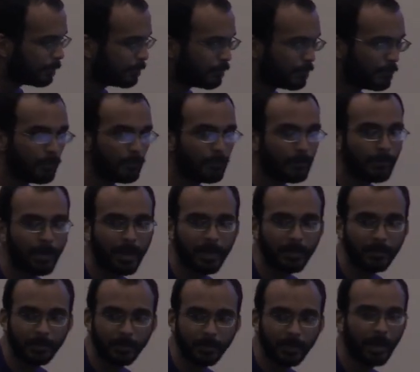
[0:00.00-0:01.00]

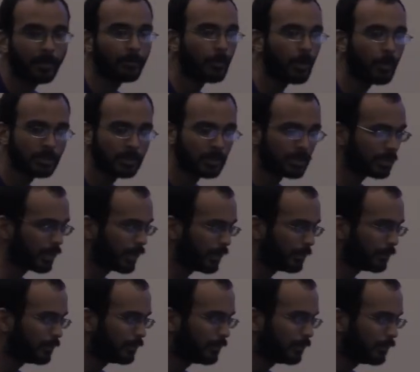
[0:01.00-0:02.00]
Maybe, yeah, most of the time,
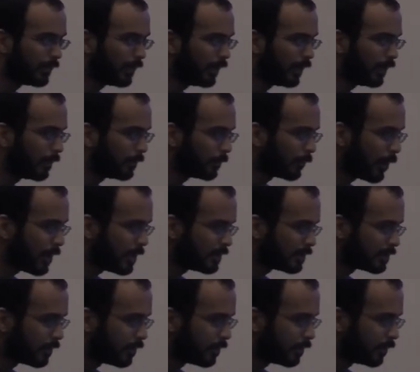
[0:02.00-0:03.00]
um, right?
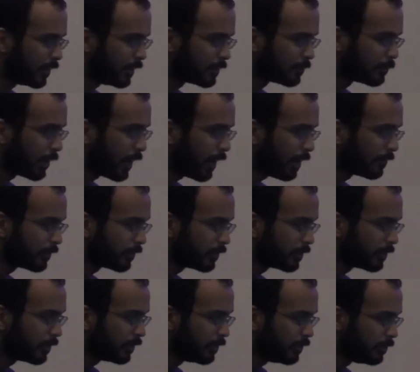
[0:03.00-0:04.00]
So it's
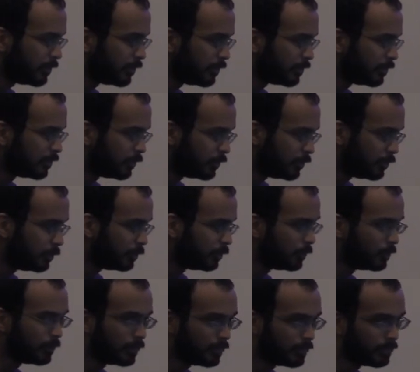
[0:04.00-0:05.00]
whenever you do
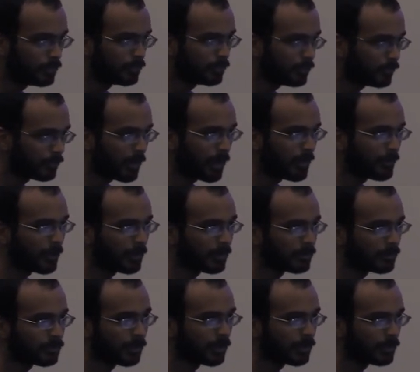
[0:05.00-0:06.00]
new vibrate
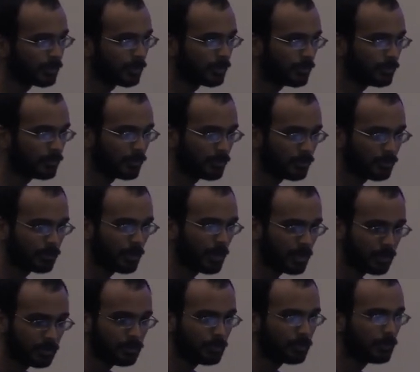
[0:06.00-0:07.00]
constructor, you, you create
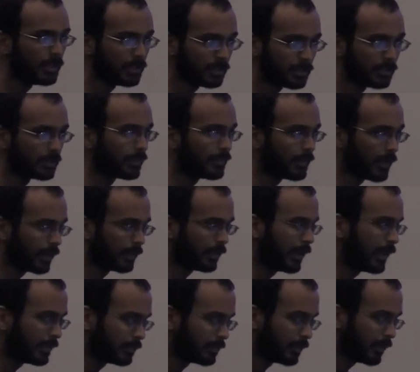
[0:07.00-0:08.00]
a new instance of that
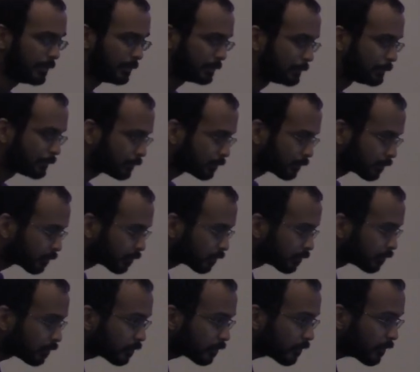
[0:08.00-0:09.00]
class, right?
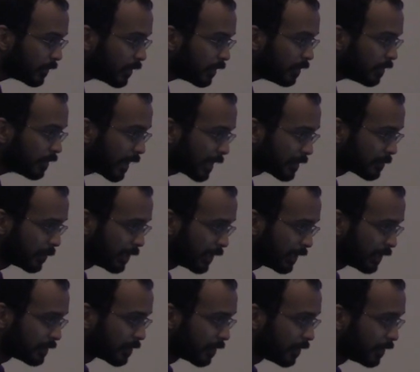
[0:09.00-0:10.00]
That's when it
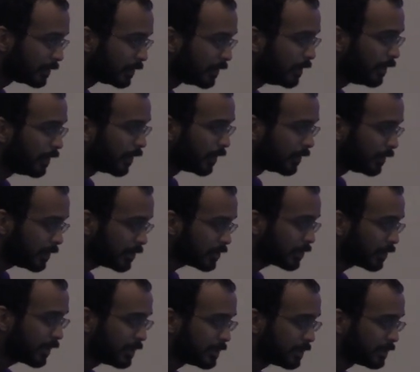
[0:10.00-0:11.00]
gets called.
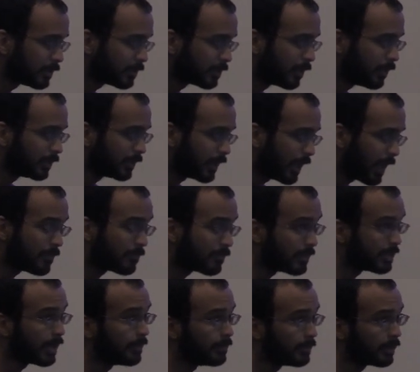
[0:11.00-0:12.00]
Initialize gets called
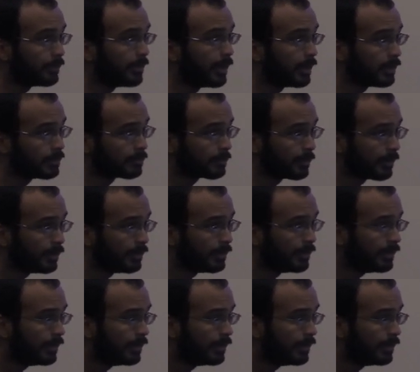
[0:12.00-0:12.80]
every time the command is run.